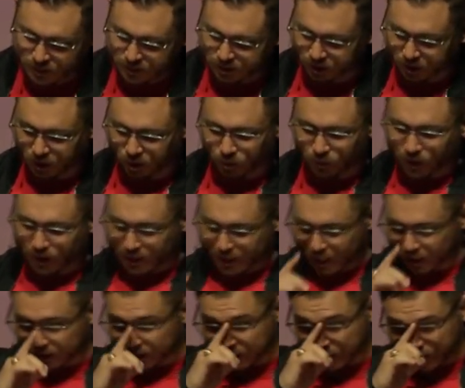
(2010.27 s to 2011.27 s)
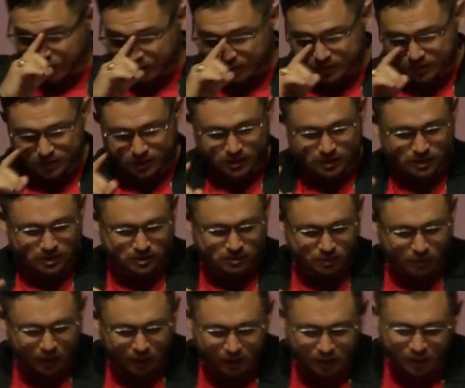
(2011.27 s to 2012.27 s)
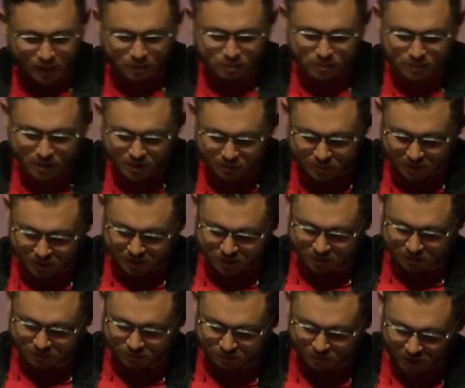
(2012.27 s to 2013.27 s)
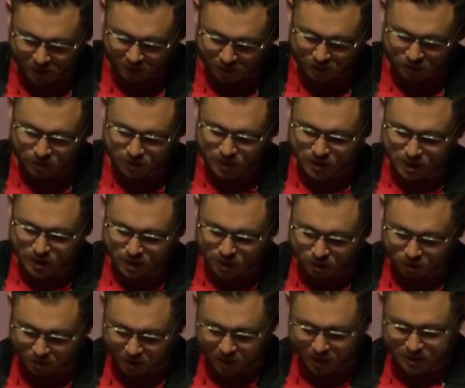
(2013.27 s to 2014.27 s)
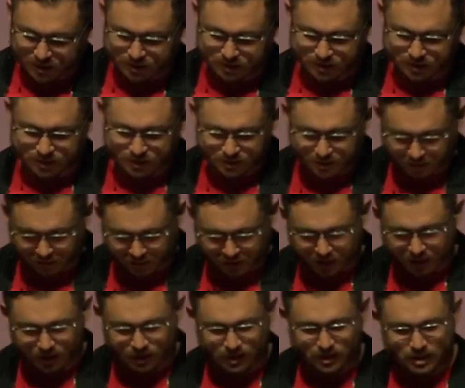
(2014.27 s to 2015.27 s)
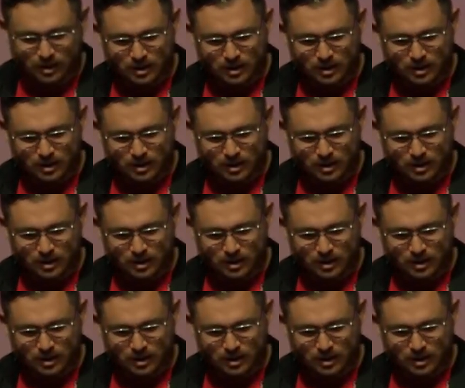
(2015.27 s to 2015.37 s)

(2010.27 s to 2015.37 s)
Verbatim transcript: So your what now today is this, is make a commitment to follow Christ today.